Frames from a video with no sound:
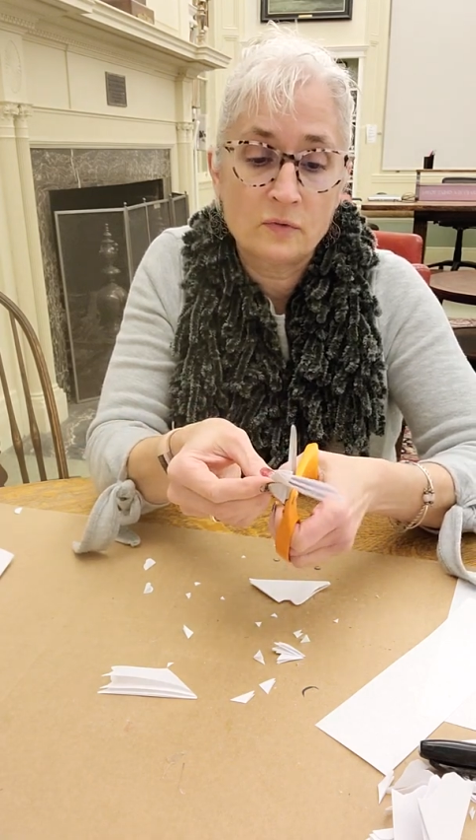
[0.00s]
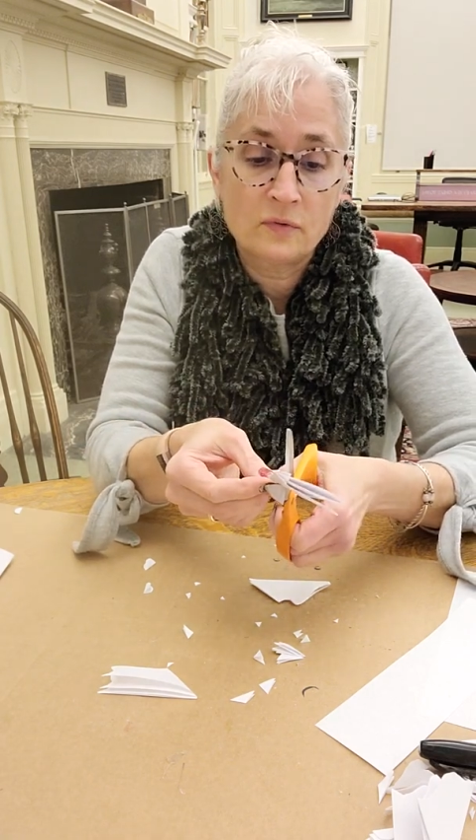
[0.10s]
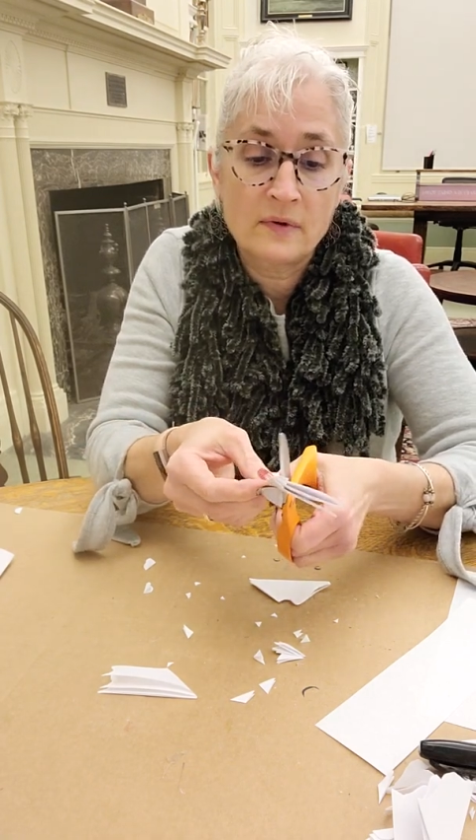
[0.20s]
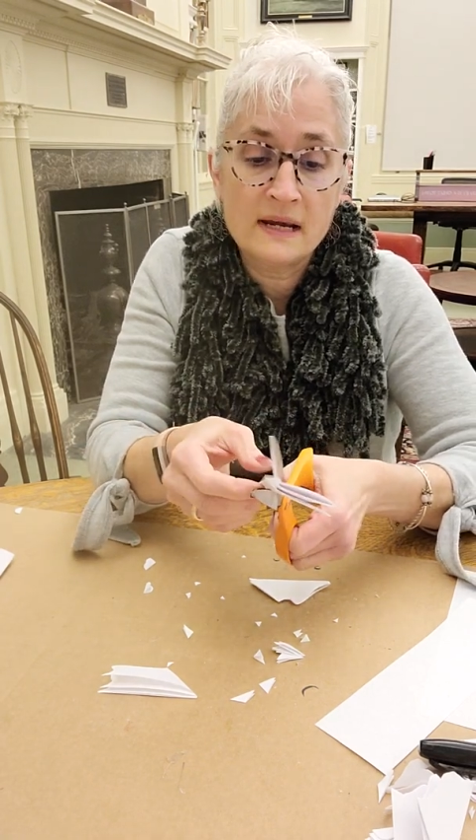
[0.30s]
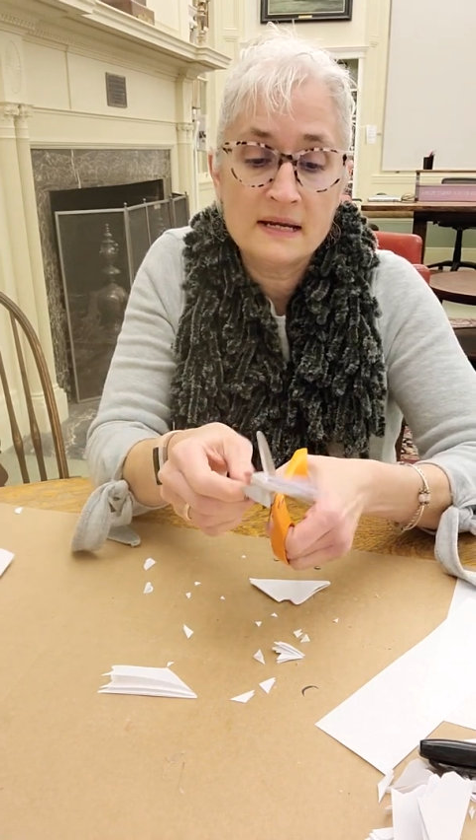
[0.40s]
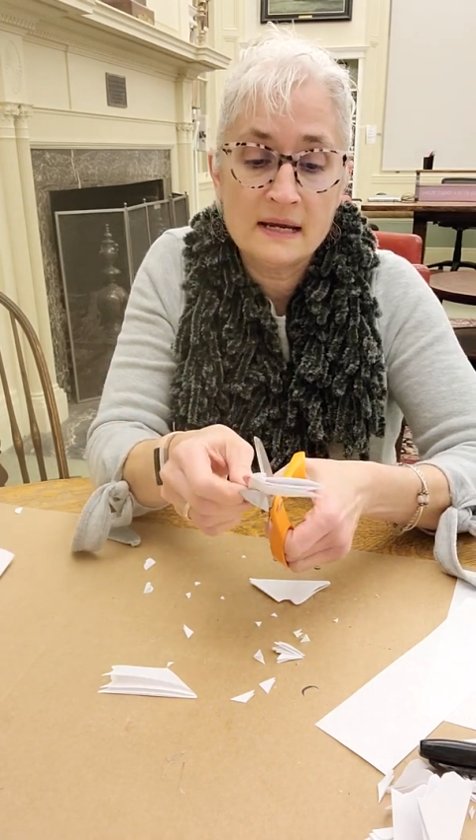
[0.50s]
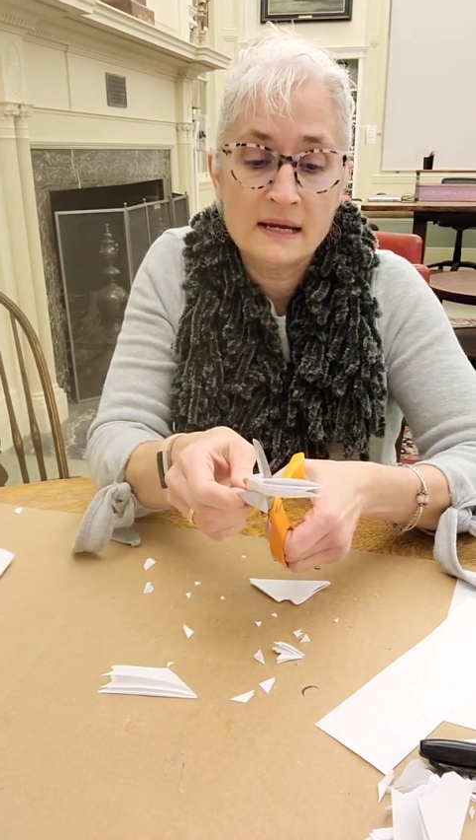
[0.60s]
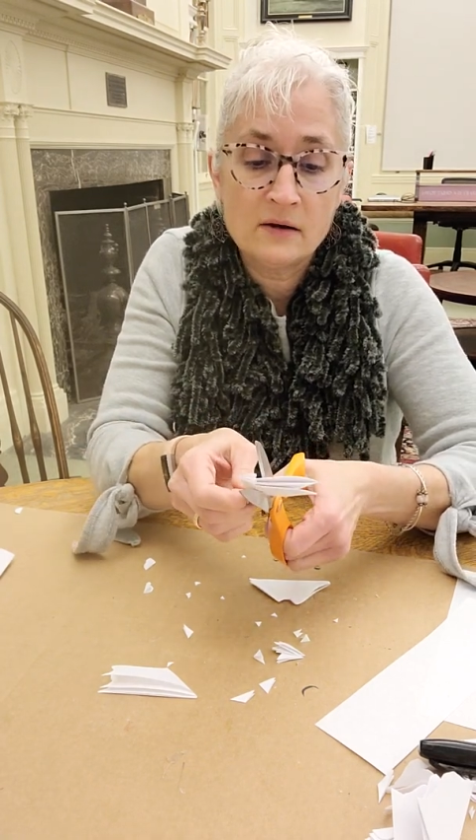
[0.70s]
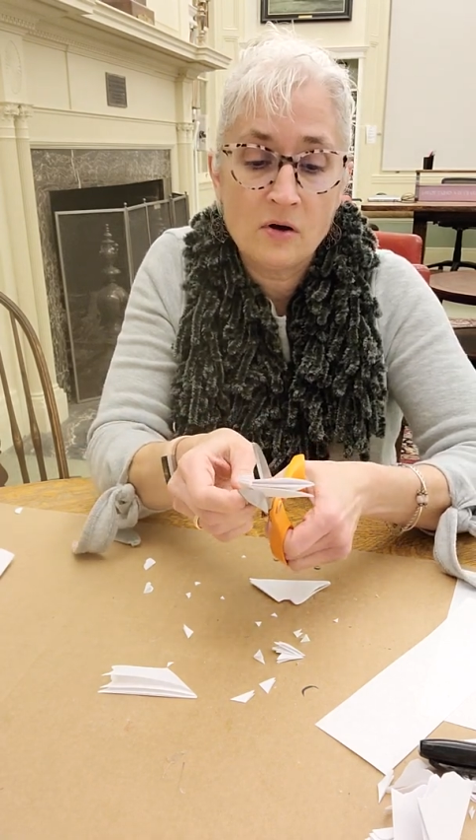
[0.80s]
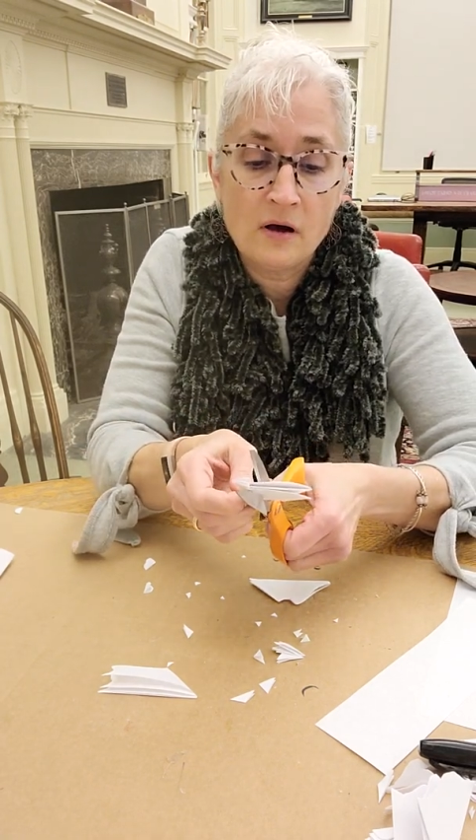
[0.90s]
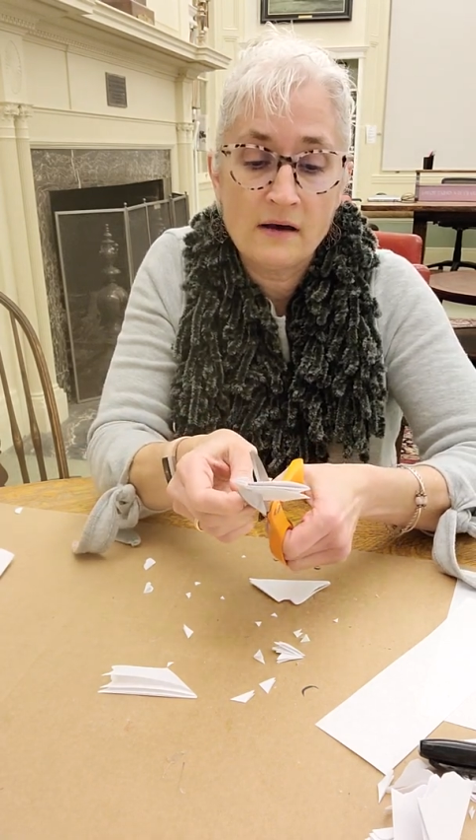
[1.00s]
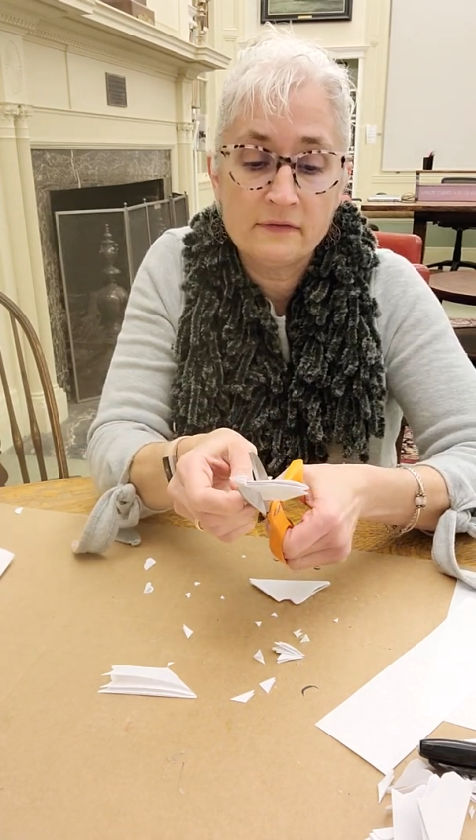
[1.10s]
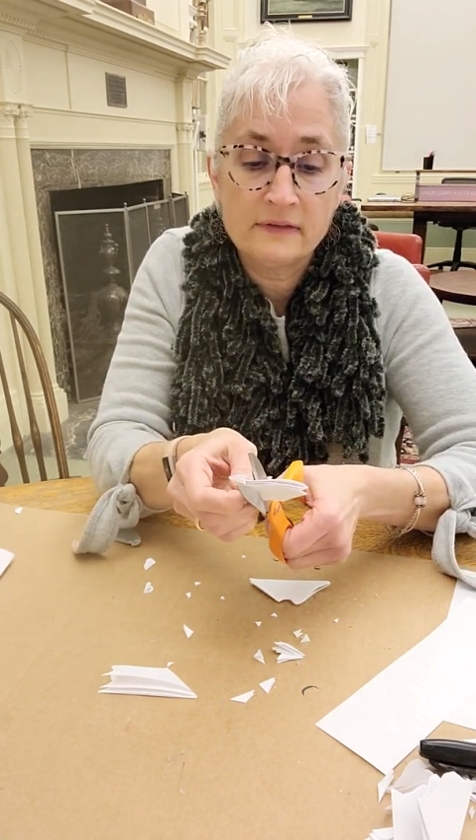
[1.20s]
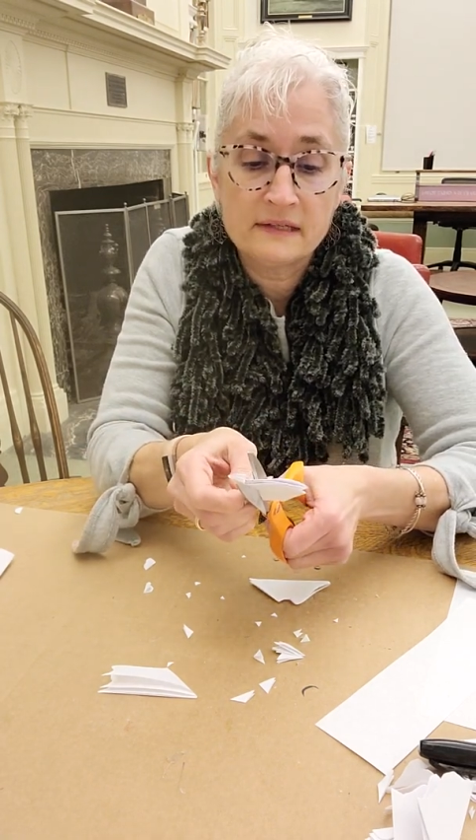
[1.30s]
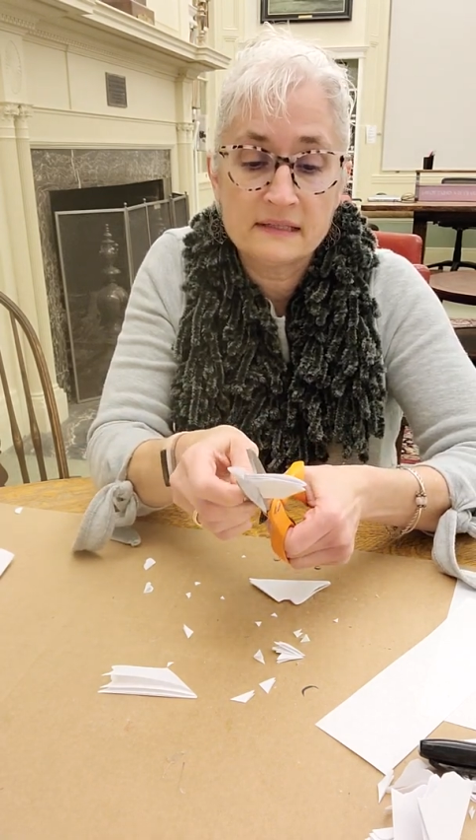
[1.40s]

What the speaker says: right in off the